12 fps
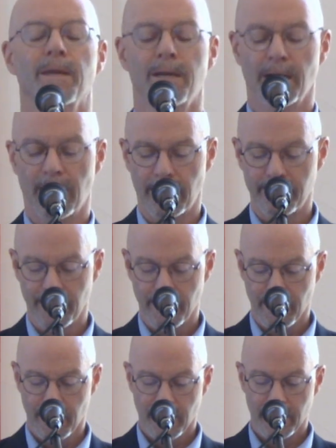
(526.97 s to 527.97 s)

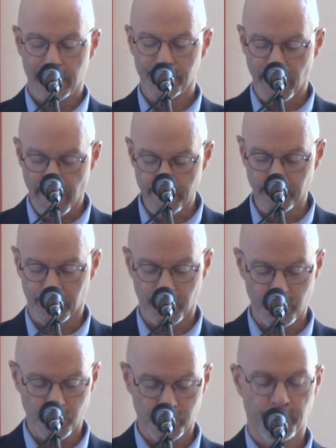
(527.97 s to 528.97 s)
God is able
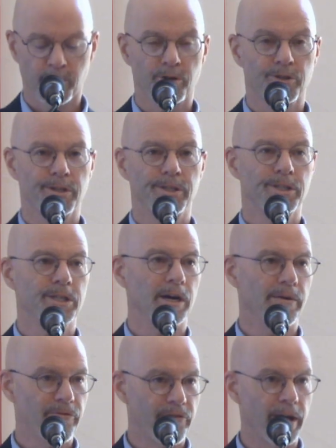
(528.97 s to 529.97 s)
to use persons
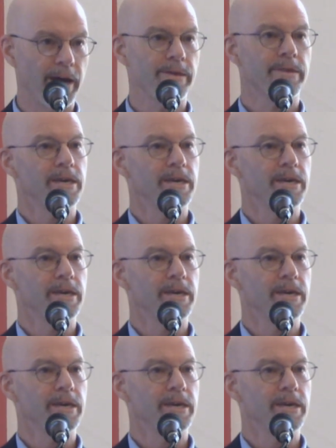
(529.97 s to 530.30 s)
of faith,